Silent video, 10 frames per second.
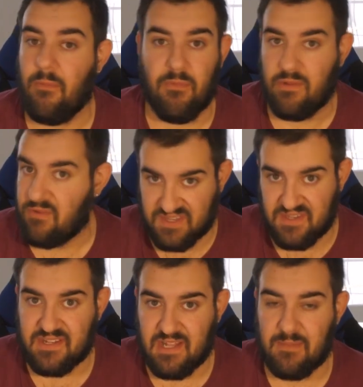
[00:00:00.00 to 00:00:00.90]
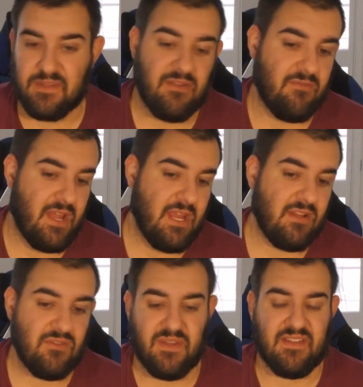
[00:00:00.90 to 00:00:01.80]
Kristen's claims anyway,
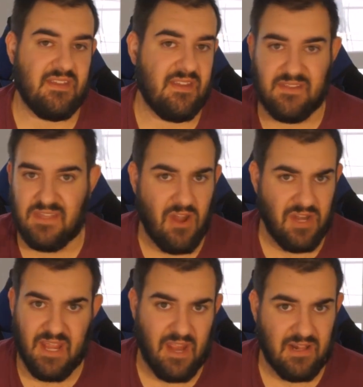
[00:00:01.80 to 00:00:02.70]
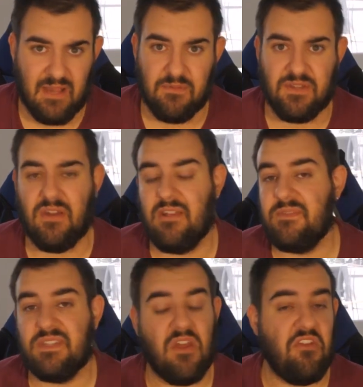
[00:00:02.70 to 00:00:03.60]
Twit says they only dated a couple of times.
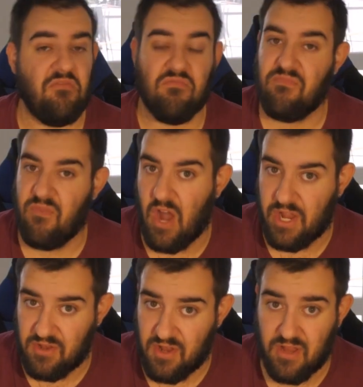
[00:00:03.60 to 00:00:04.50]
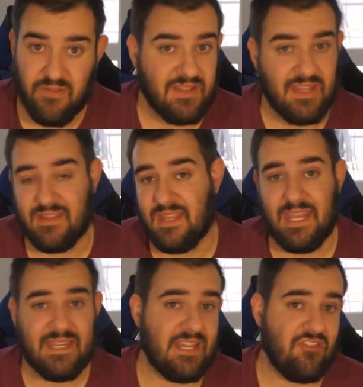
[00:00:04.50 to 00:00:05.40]
So I don't know. That's a
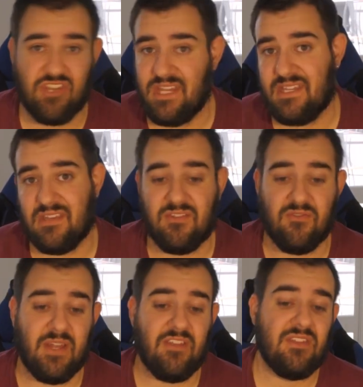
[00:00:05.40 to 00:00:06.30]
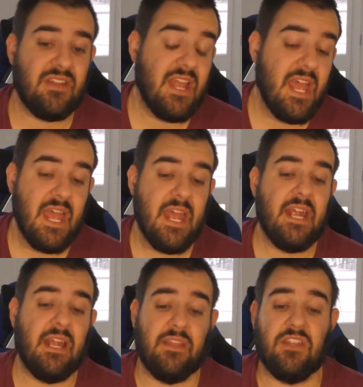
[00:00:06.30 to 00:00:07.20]
he said, she said situation.
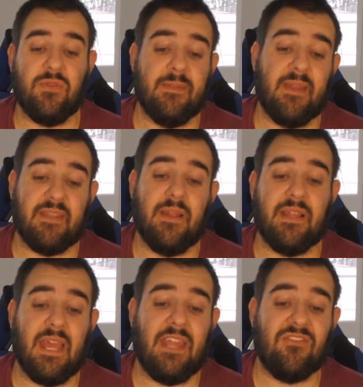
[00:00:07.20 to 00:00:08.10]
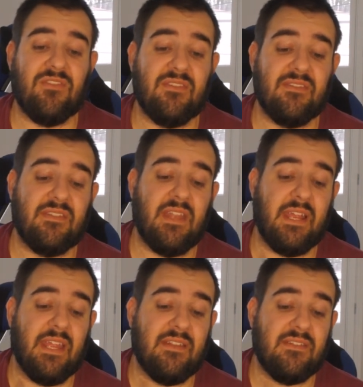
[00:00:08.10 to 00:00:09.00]
And then Twit made some allegations
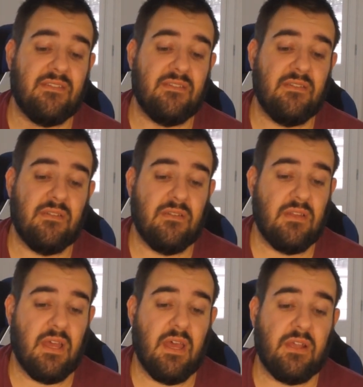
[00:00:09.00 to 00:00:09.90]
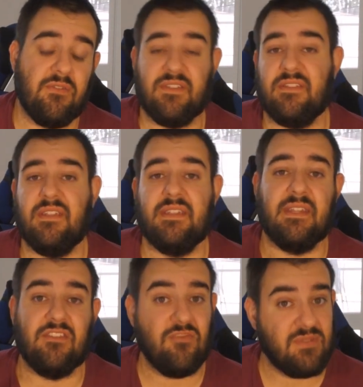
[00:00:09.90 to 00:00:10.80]
against Kristen that said
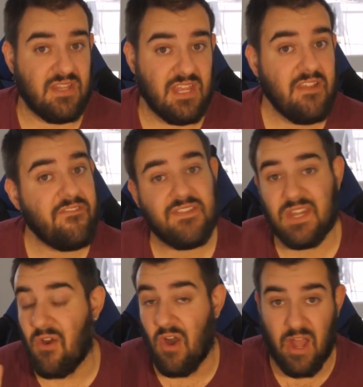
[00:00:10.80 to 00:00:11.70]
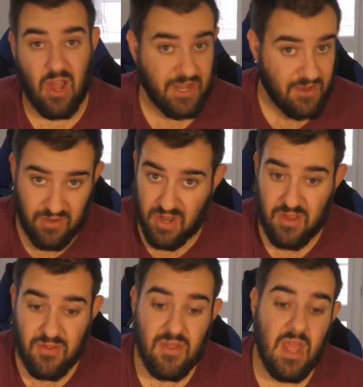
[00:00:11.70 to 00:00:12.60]
that she was a thief. So I don't know.